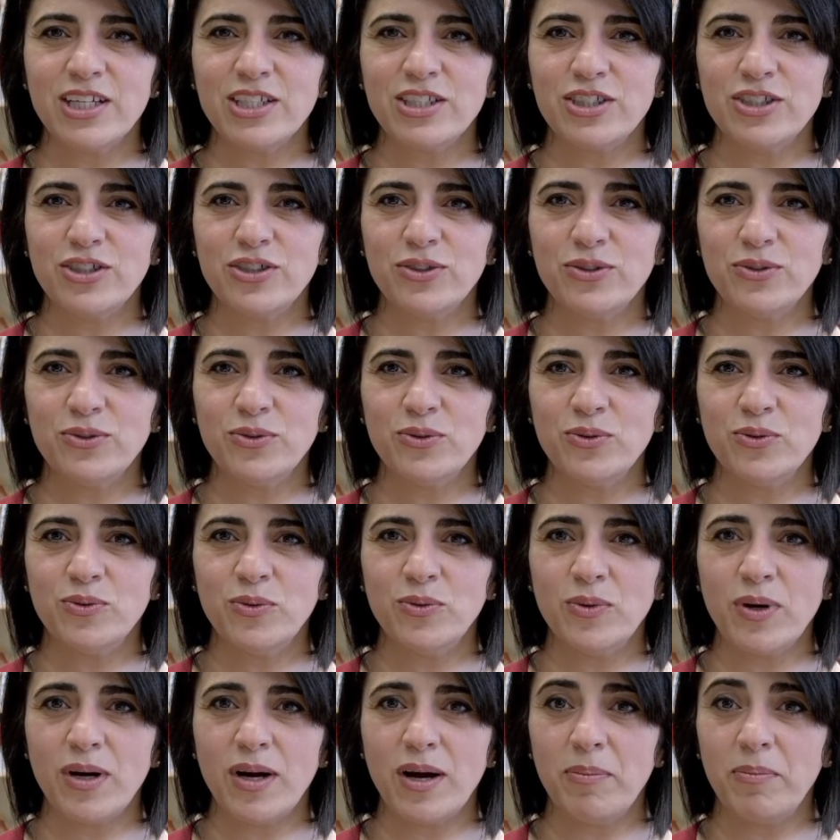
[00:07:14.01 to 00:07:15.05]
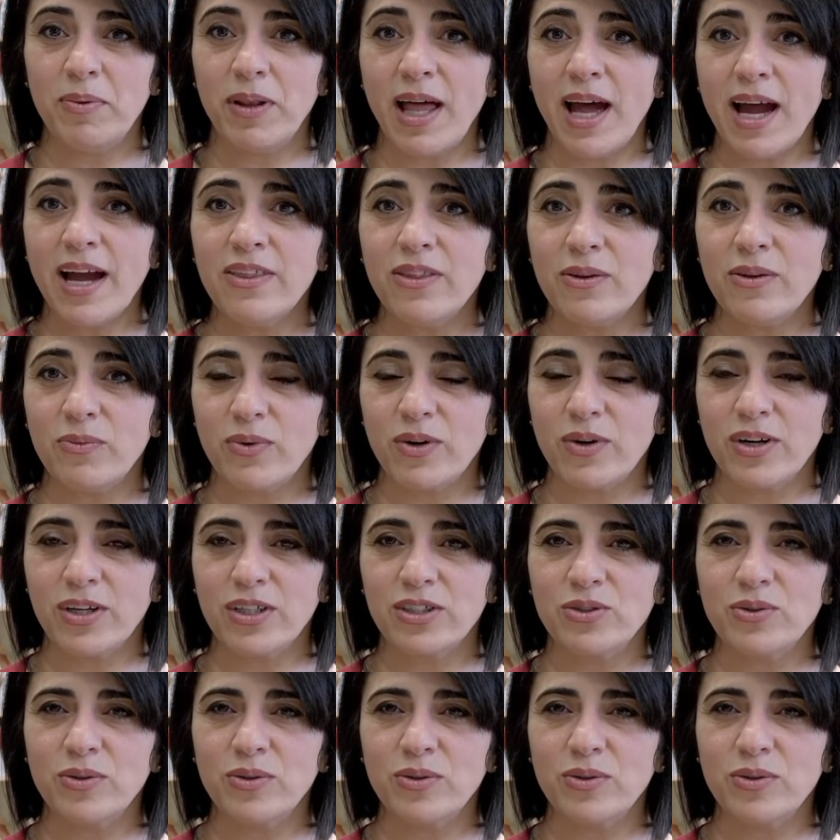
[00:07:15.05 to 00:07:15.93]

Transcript: to apply the work,